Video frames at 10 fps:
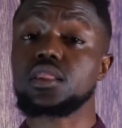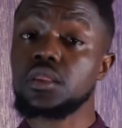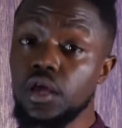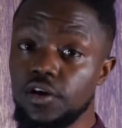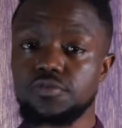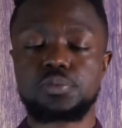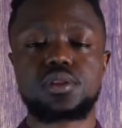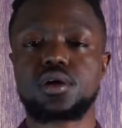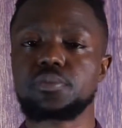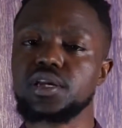love
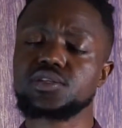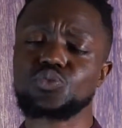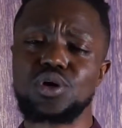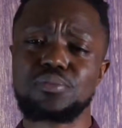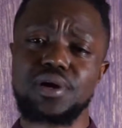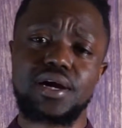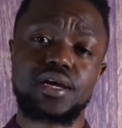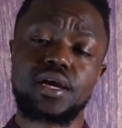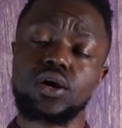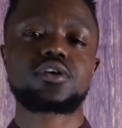plum. That is one of
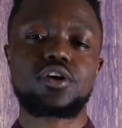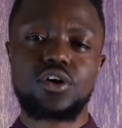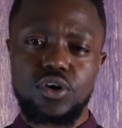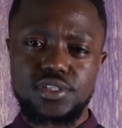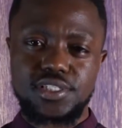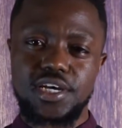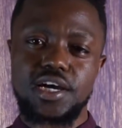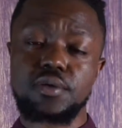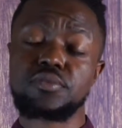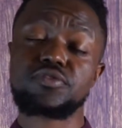my
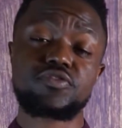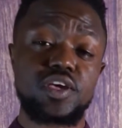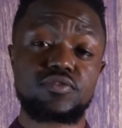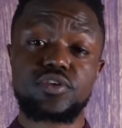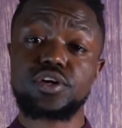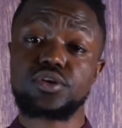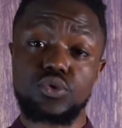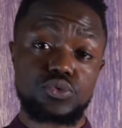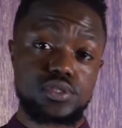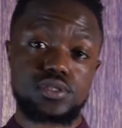all-time favorite
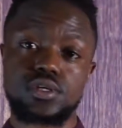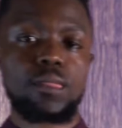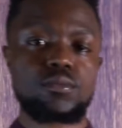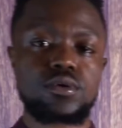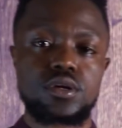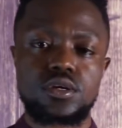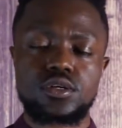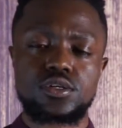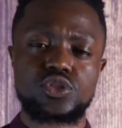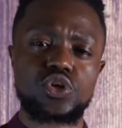notes.
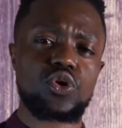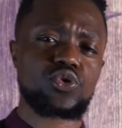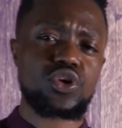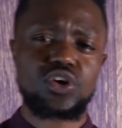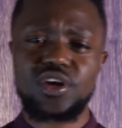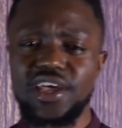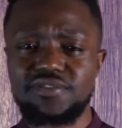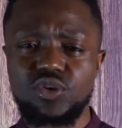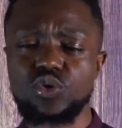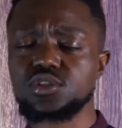So you're gonna
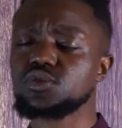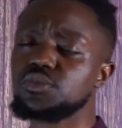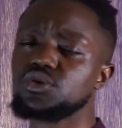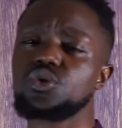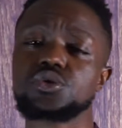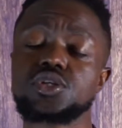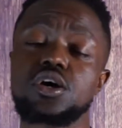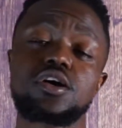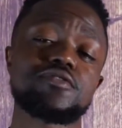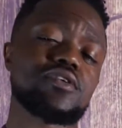have noticeable notes
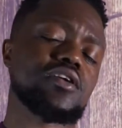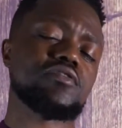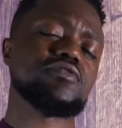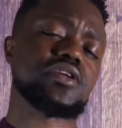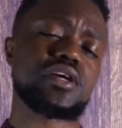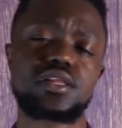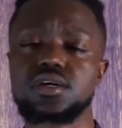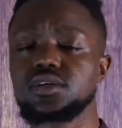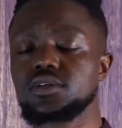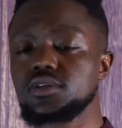of
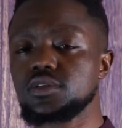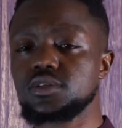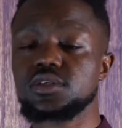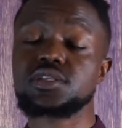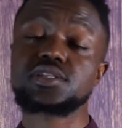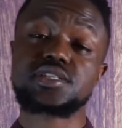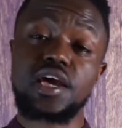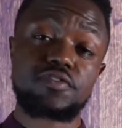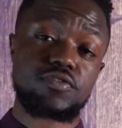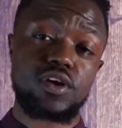vanilla,
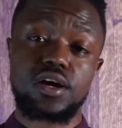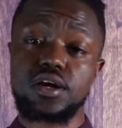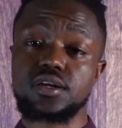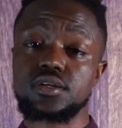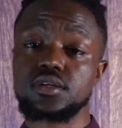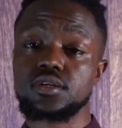saffron,